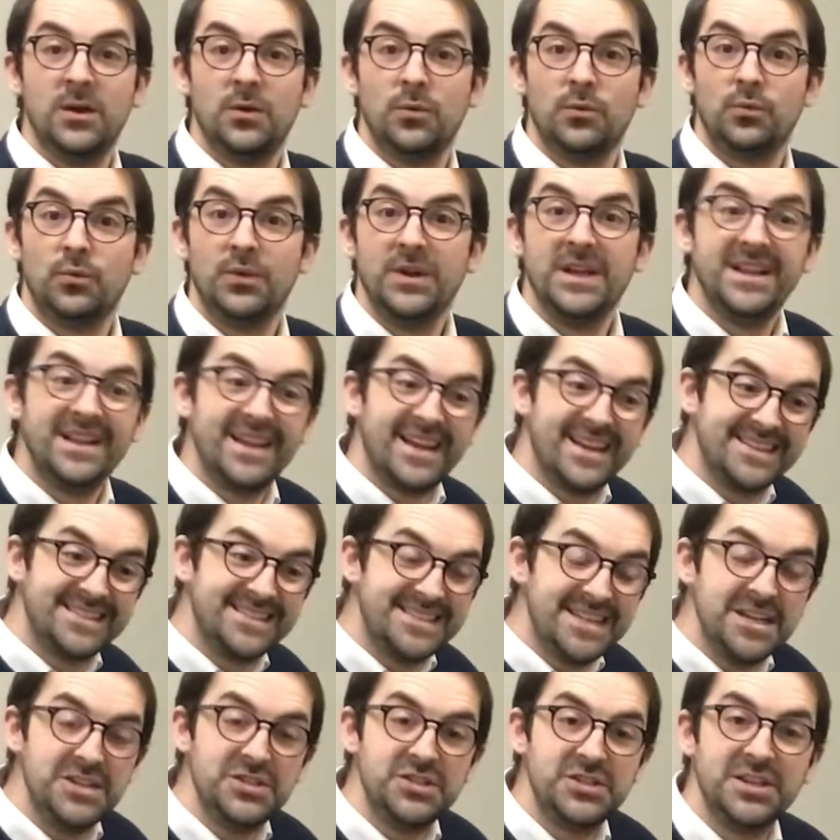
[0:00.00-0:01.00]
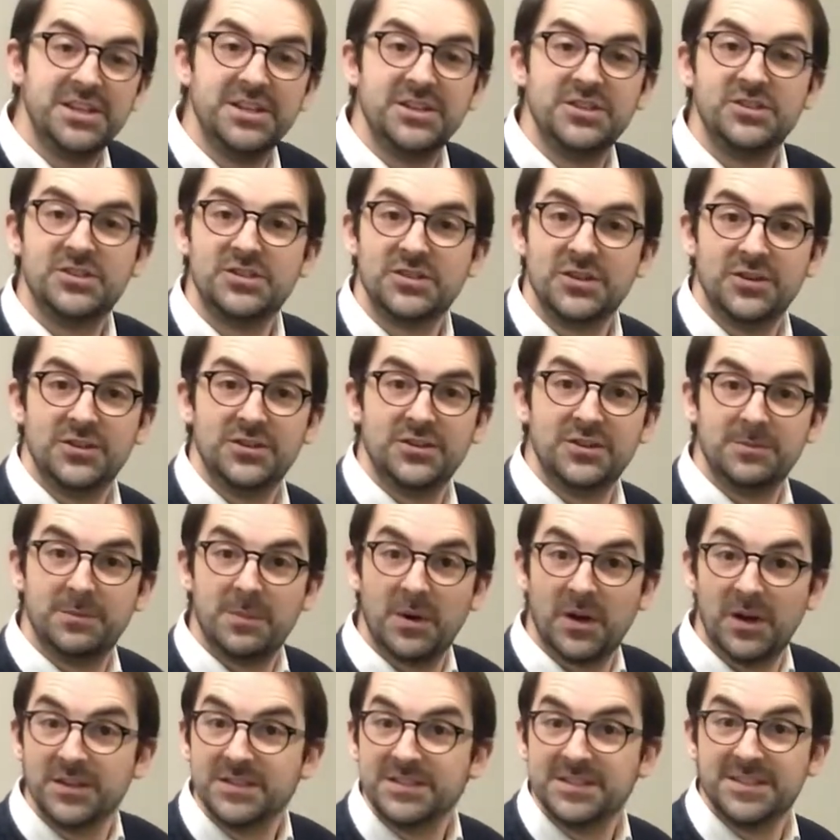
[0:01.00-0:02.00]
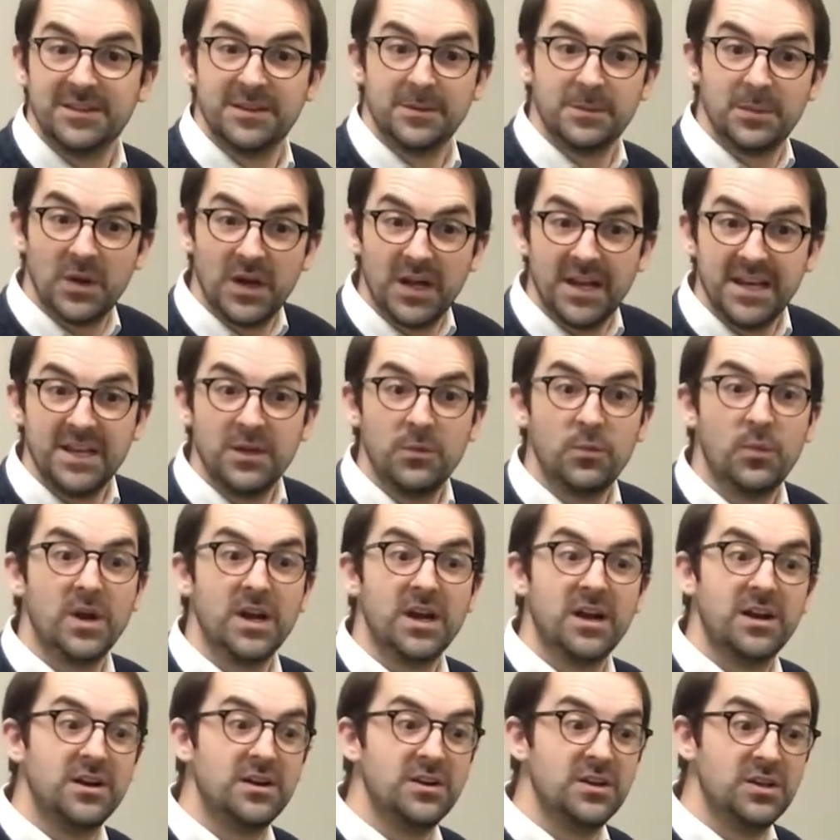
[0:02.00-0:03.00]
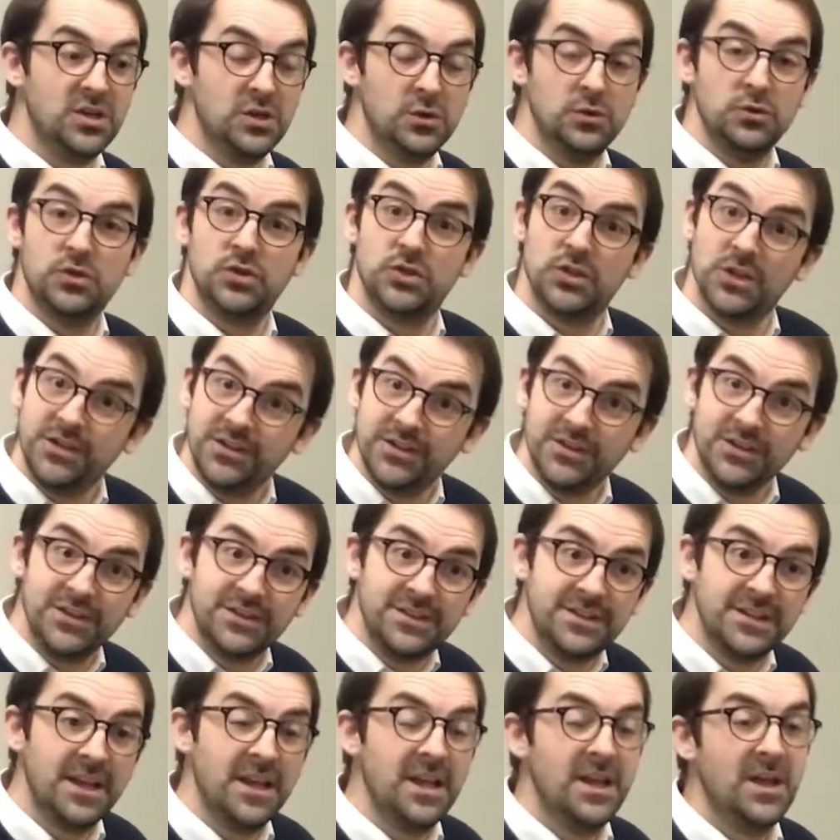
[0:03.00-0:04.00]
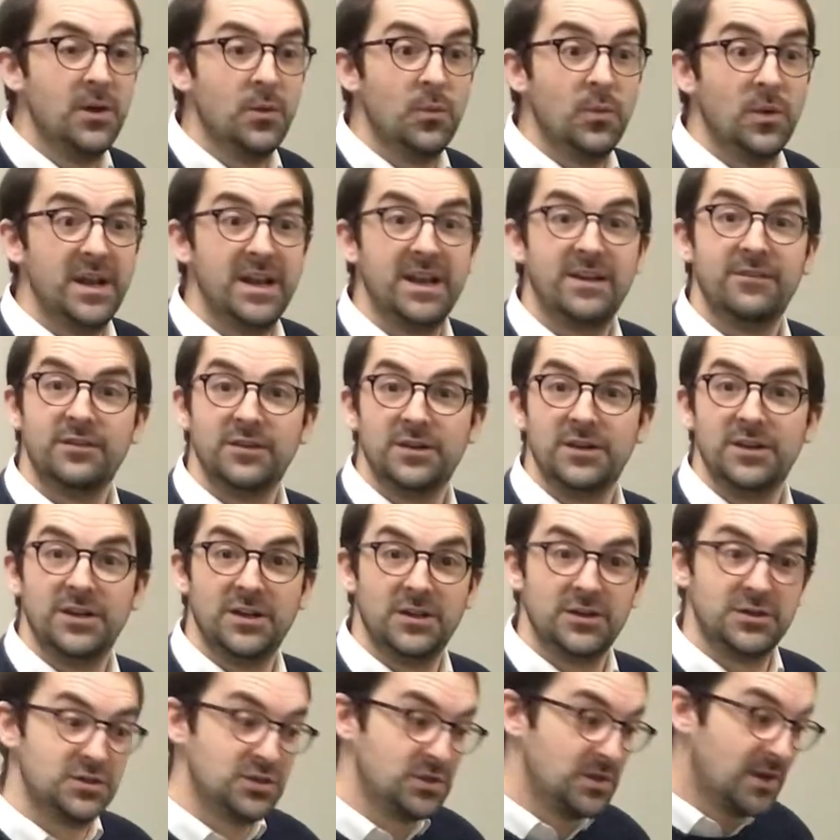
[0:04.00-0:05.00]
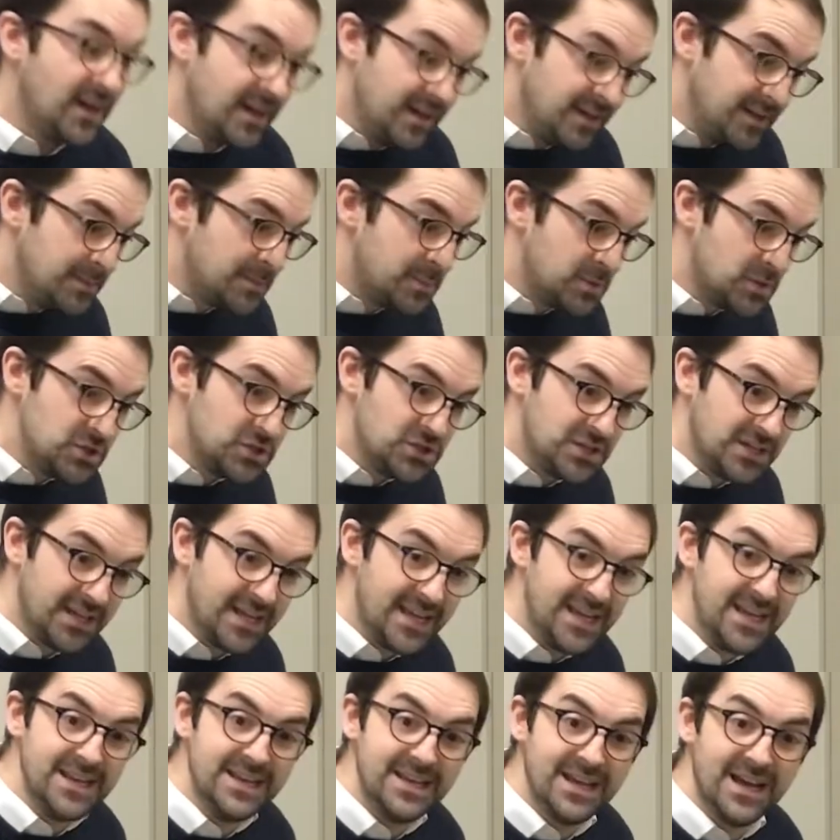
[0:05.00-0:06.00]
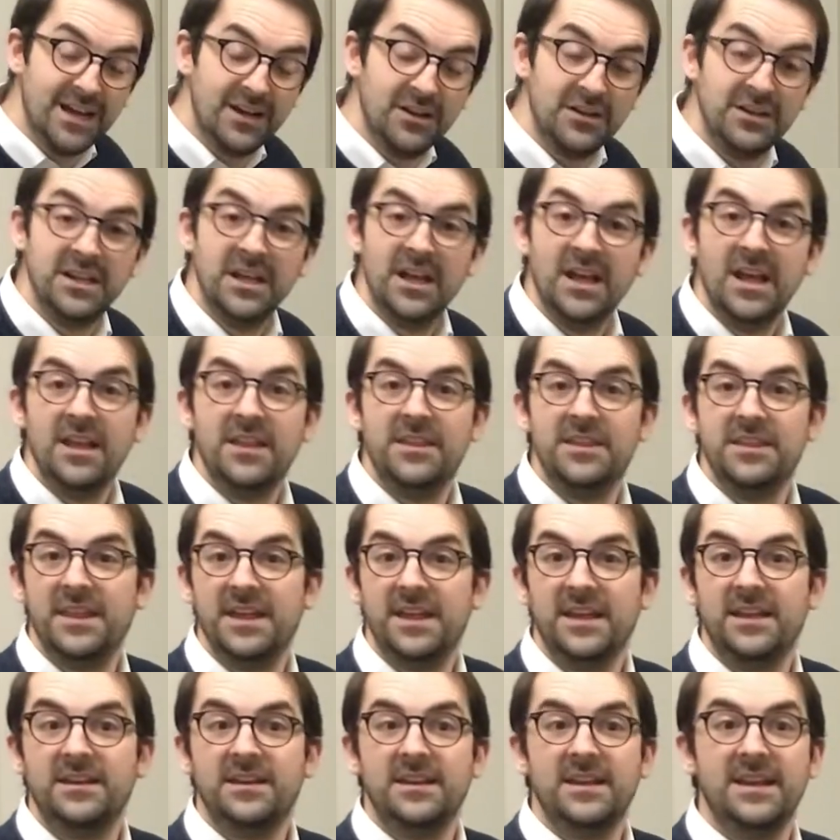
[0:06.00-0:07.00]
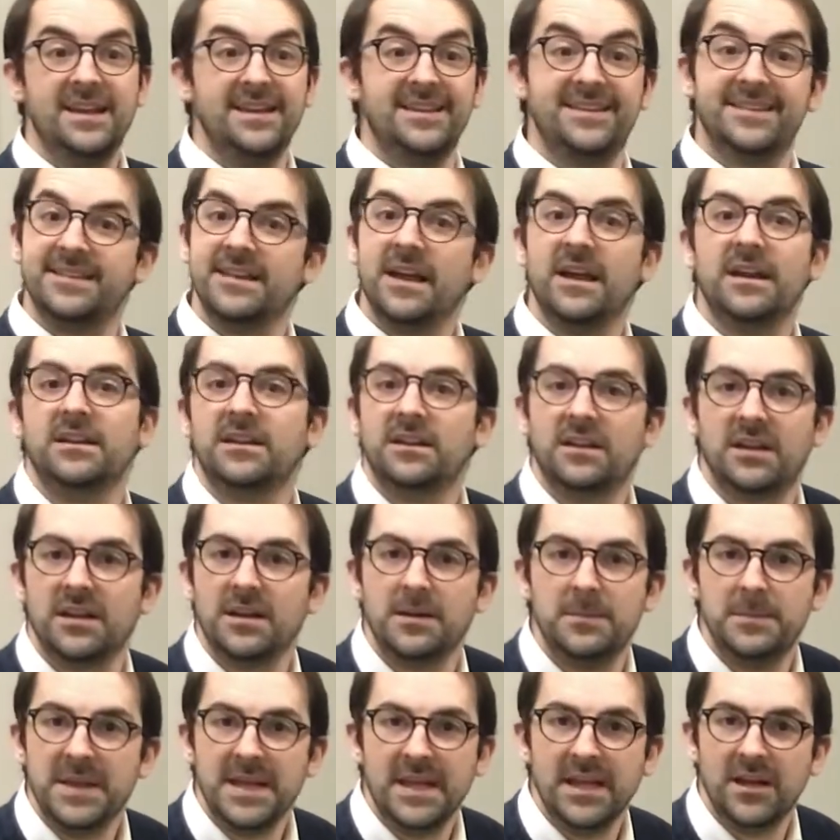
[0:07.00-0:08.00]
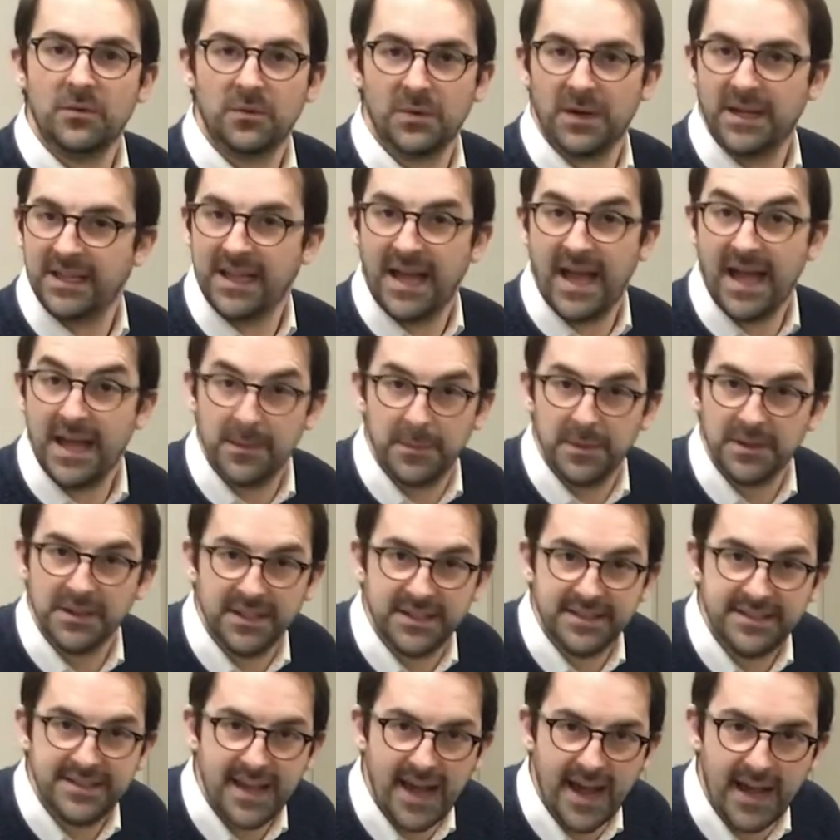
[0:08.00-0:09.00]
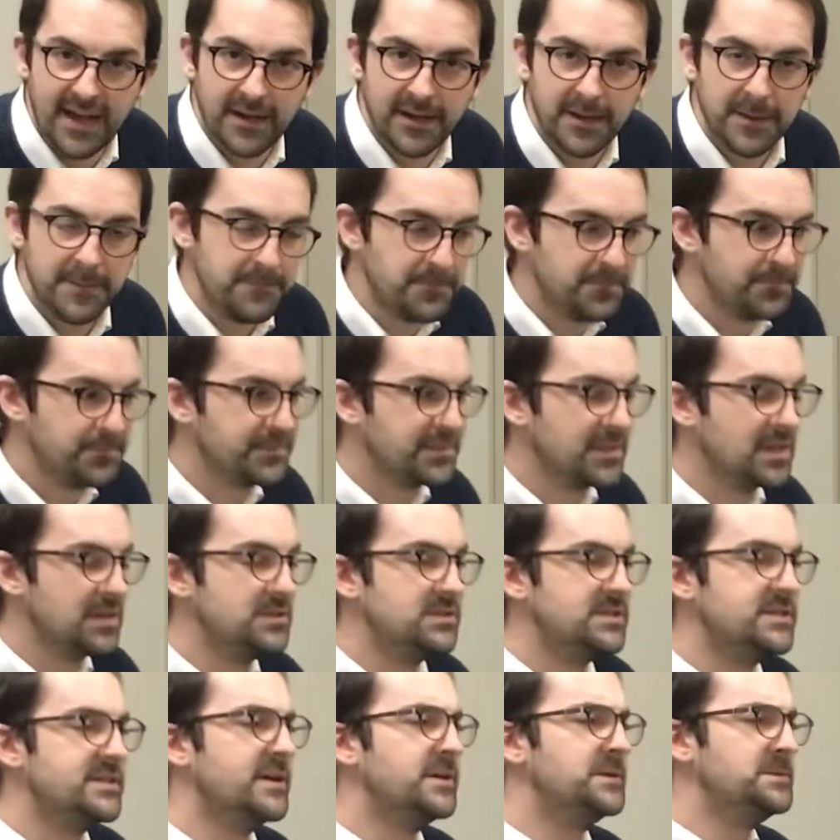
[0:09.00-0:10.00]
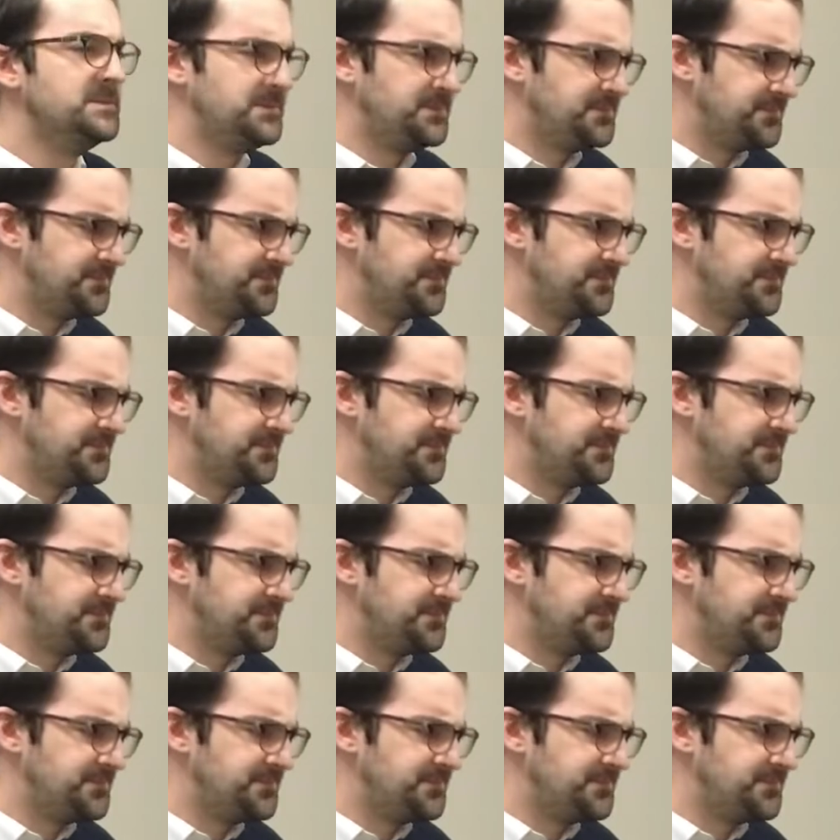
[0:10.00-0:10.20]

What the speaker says: relaxation in certain parts of the body where you shouldn't, whenever you're trying to push a key down, then it's not going to be a reliable attack. So